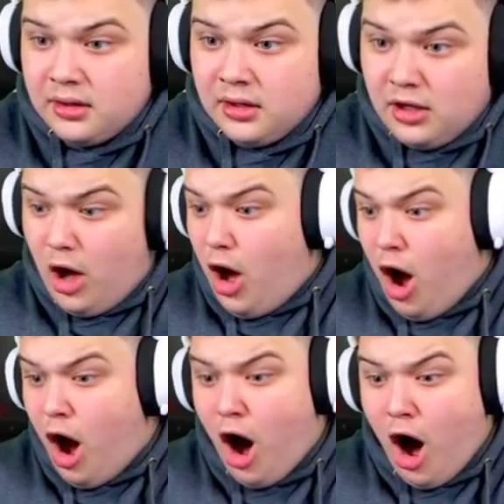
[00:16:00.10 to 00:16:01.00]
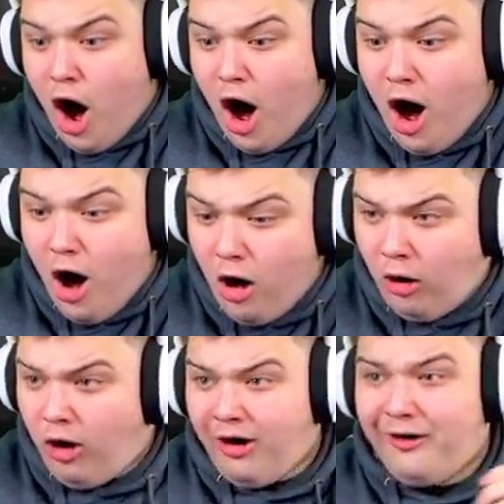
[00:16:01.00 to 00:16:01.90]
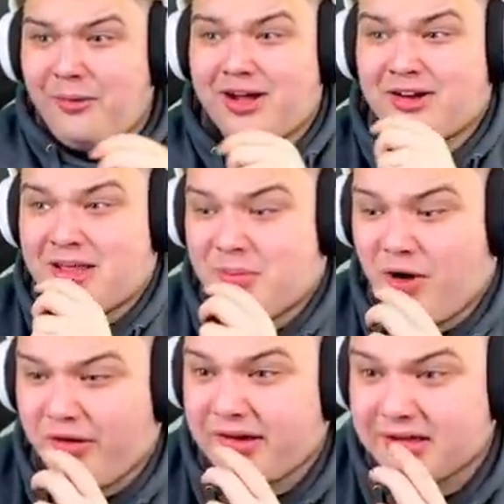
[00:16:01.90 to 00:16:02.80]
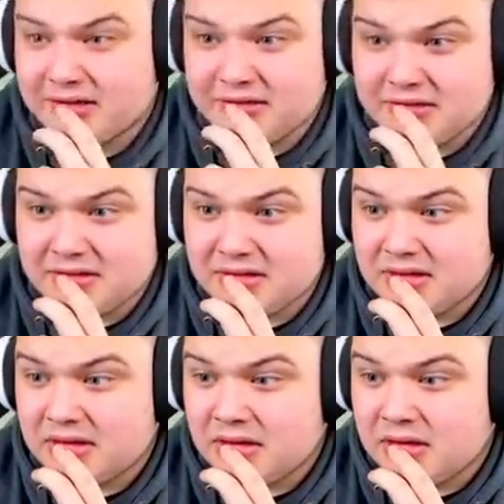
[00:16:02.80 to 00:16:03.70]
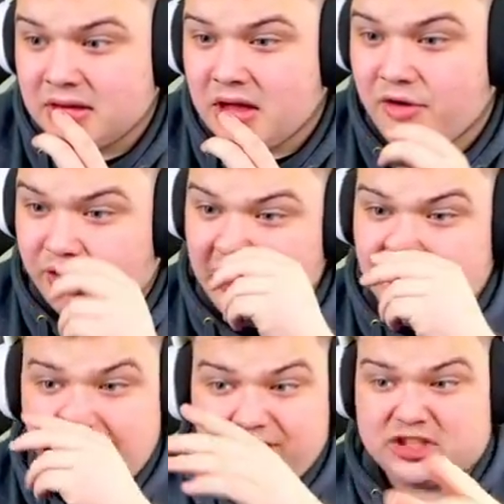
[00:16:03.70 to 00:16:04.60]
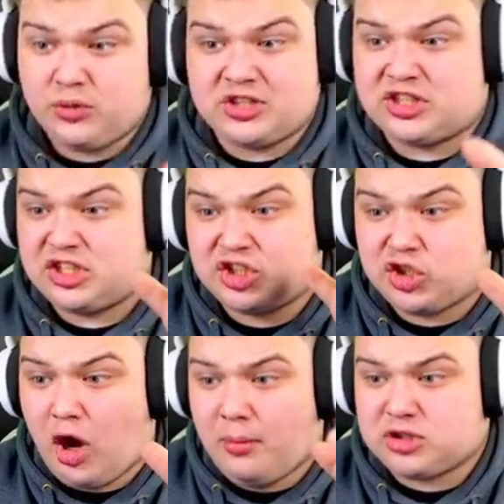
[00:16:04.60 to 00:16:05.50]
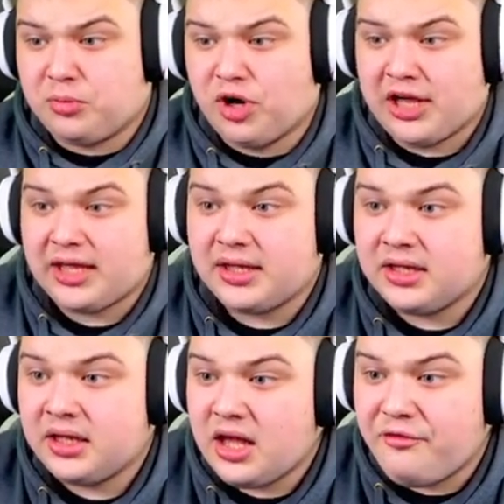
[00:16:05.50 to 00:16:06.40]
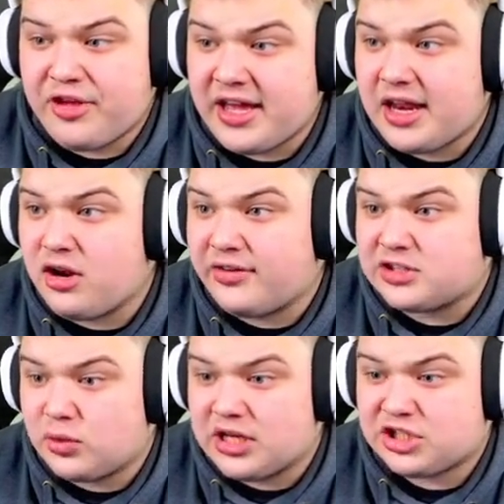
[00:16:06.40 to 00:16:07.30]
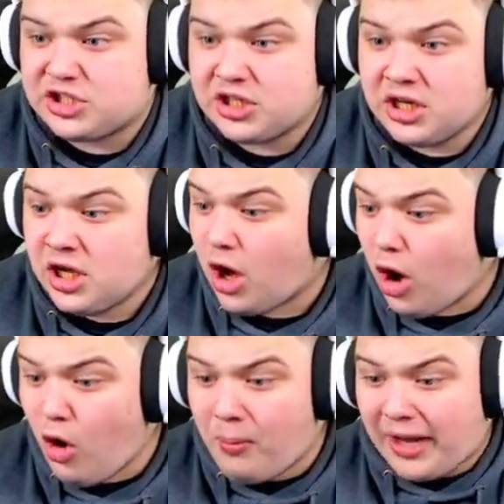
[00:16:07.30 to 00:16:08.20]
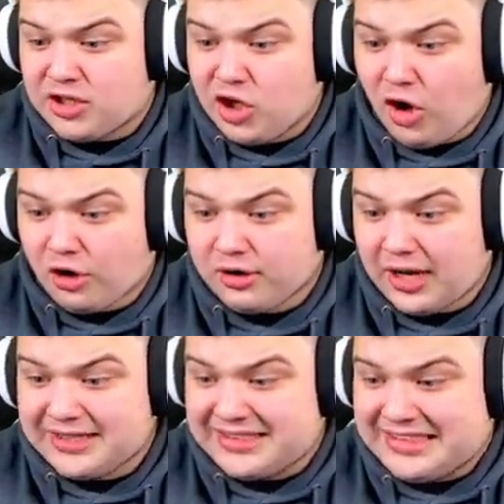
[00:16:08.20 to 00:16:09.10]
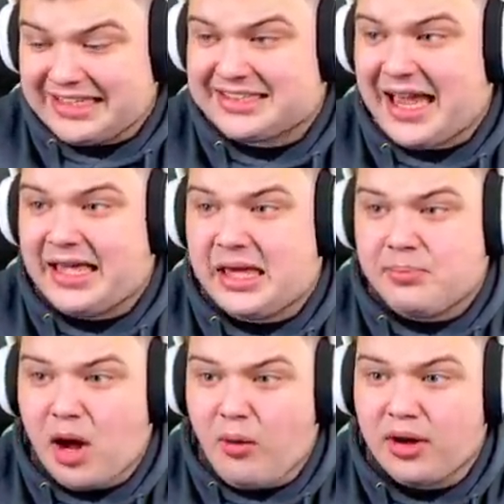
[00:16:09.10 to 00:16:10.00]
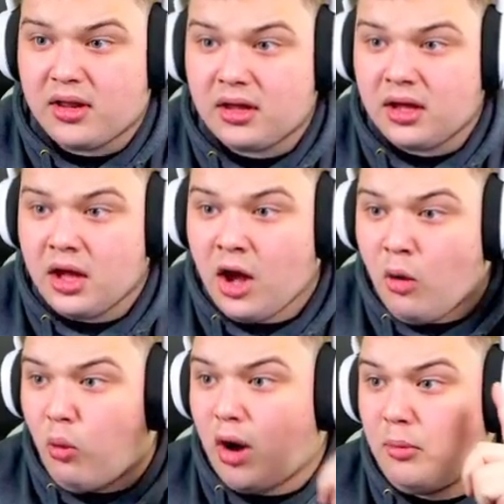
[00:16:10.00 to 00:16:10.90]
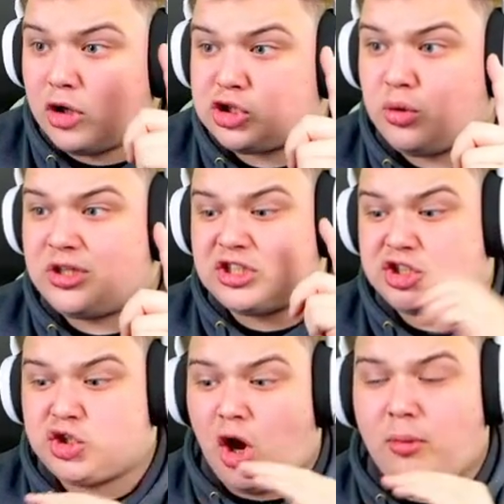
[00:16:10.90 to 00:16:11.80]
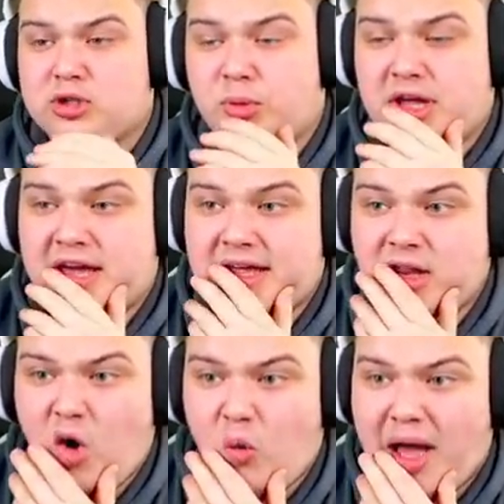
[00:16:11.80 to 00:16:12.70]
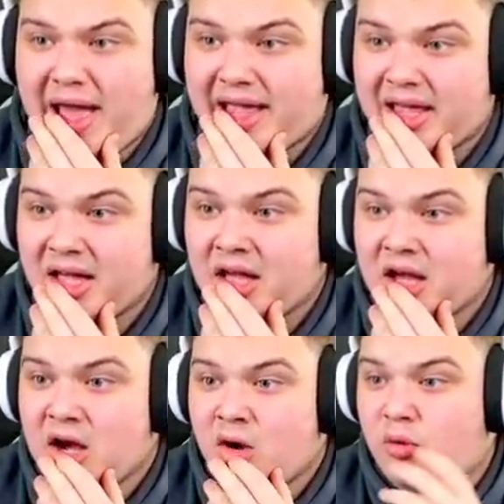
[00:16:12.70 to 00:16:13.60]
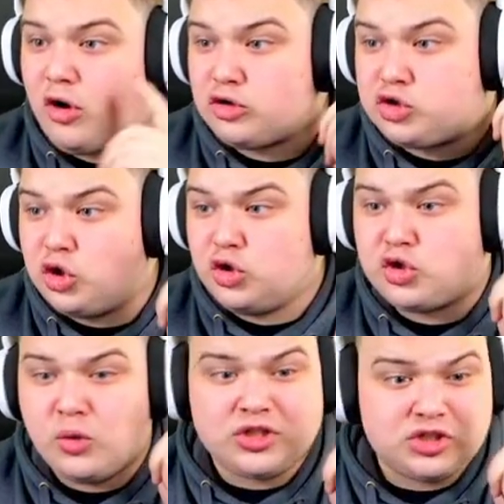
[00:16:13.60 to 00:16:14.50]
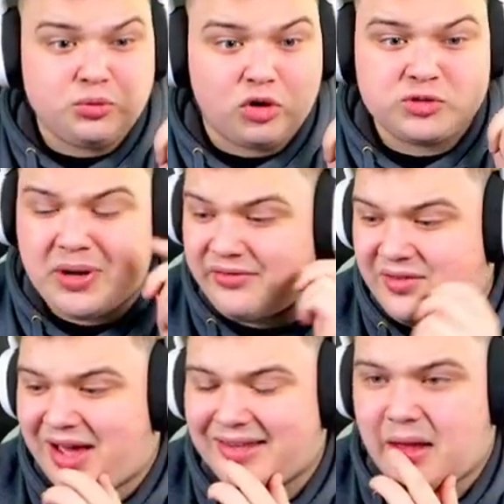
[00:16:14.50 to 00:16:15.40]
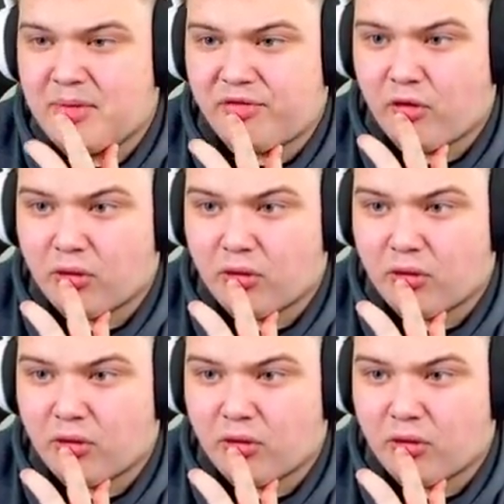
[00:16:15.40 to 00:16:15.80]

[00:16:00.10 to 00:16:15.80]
Oh, oh my god. Keep going. If we can get another switch, this is so much money. If we can get another switch. Oh my god. That's 6K. Keep going. One more switch is so much money here. No way. We got two switches in one spin. I've never had that before.